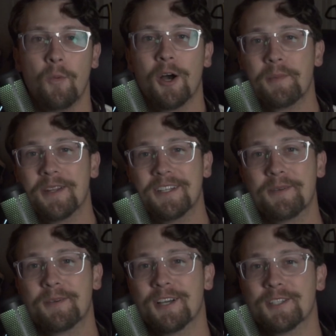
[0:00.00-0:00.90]
Welcome into
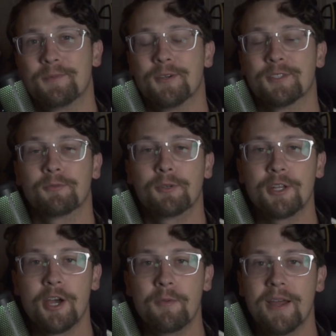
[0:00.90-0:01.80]
Tippernaught Sports.
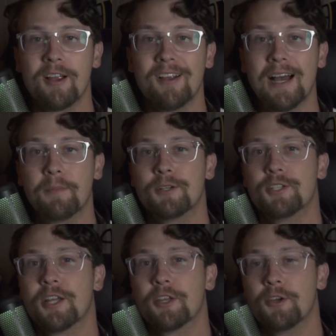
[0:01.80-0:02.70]
Rudy Gobert, Alperen
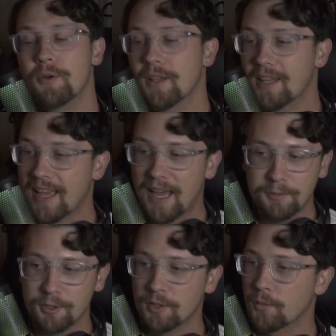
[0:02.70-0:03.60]
Sengun, they
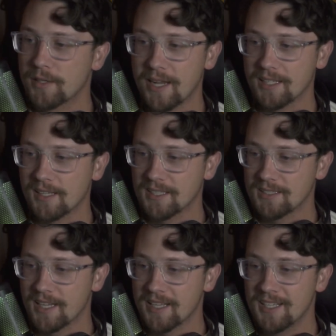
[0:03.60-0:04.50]
absolutely went at it
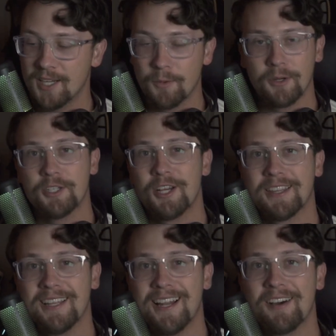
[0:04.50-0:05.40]
last night. We're going to
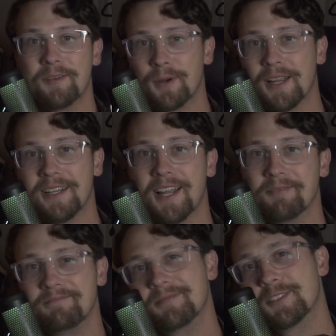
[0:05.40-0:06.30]
check that out and break it down.